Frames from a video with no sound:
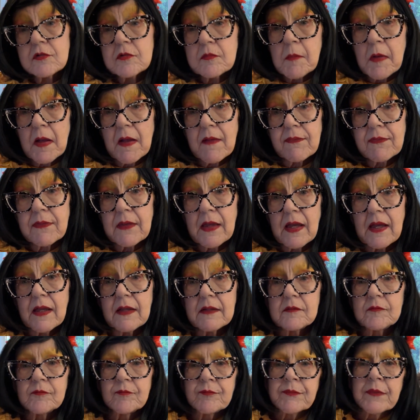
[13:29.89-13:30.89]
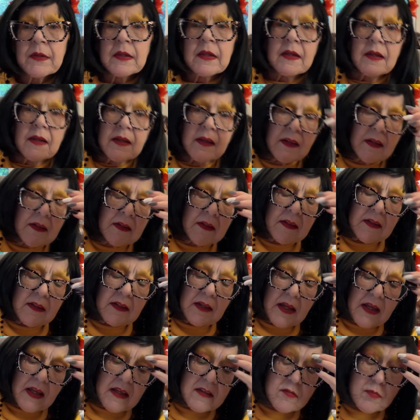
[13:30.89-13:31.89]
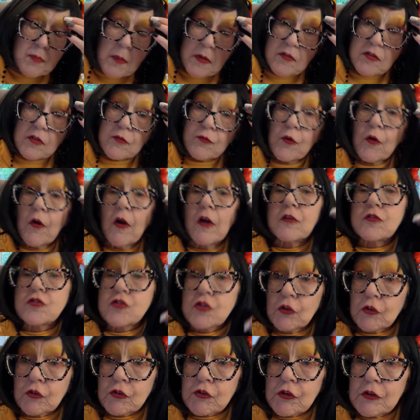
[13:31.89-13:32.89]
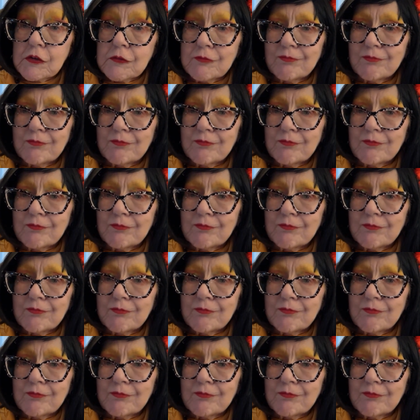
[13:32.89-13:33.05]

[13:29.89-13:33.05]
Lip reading: about that, especially for our children.